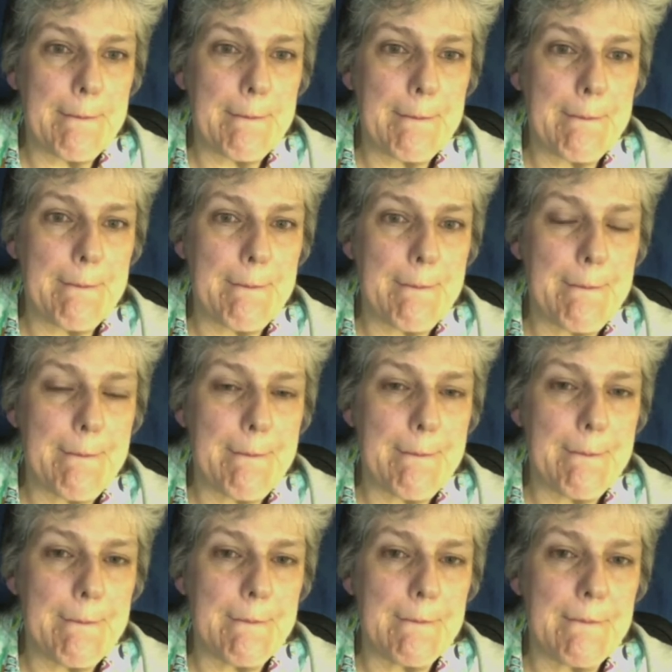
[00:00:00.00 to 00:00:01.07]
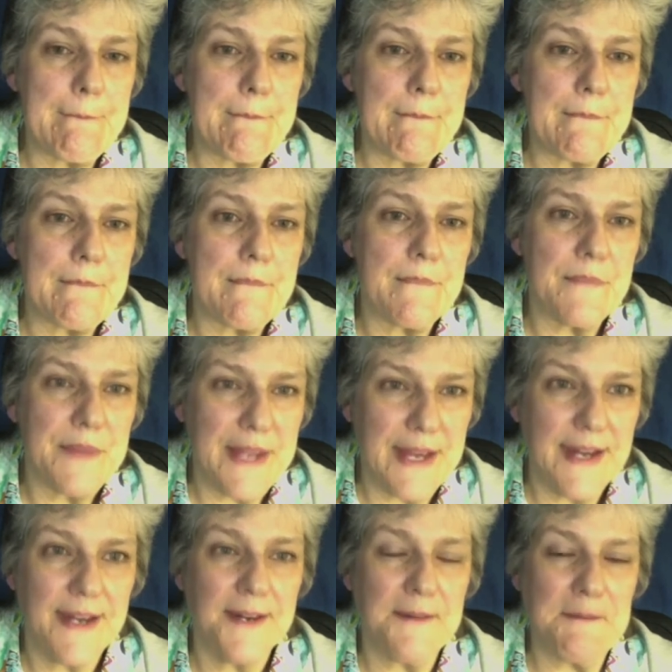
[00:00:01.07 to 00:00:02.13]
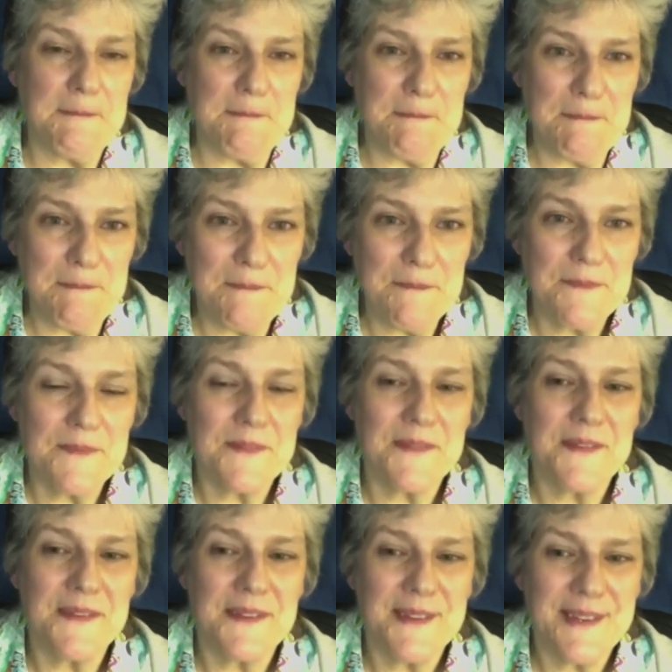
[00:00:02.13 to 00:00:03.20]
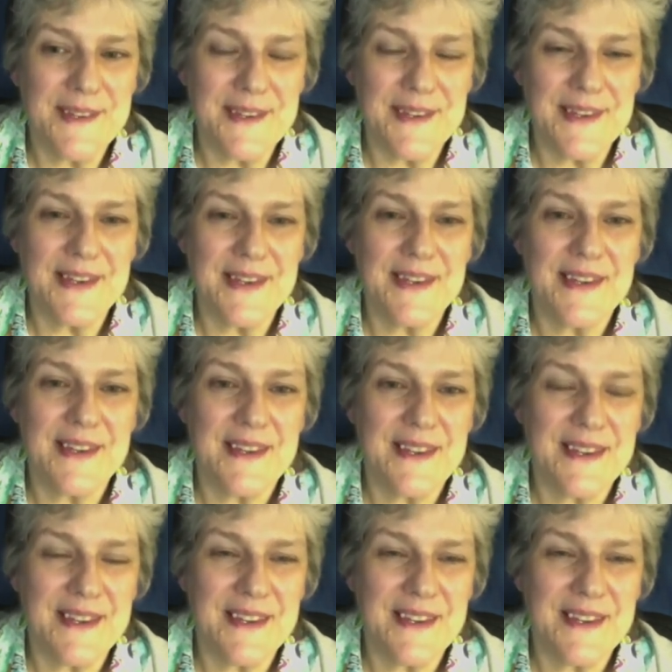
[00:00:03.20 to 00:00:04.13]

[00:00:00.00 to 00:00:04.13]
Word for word: Oh, cool. Yeah. I'd have, to, yeah.